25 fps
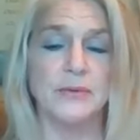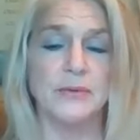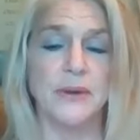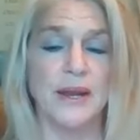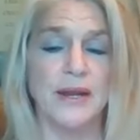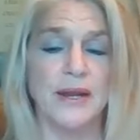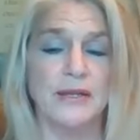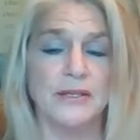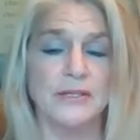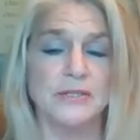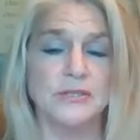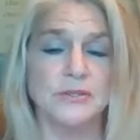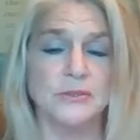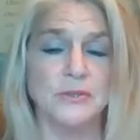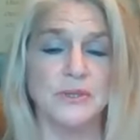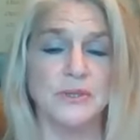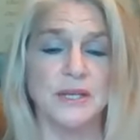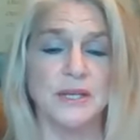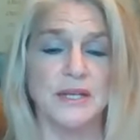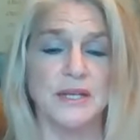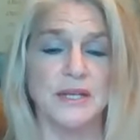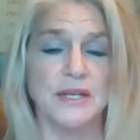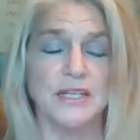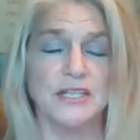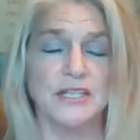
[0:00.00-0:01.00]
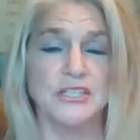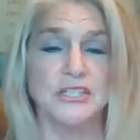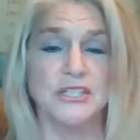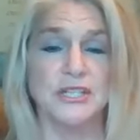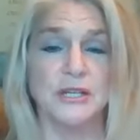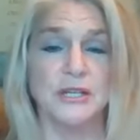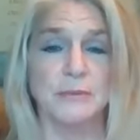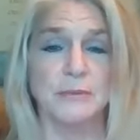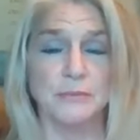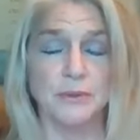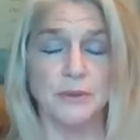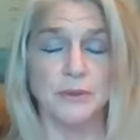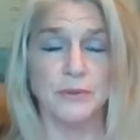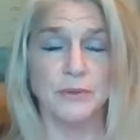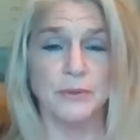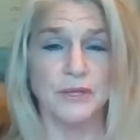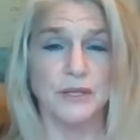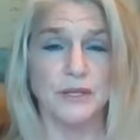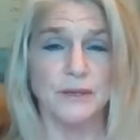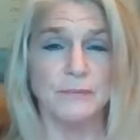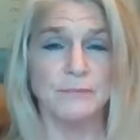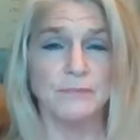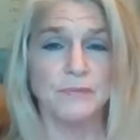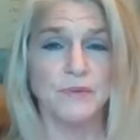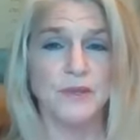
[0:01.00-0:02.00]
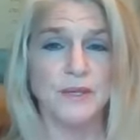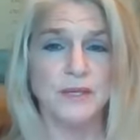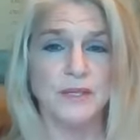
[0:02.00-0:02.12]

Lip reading: gratitude, connection, and beauty.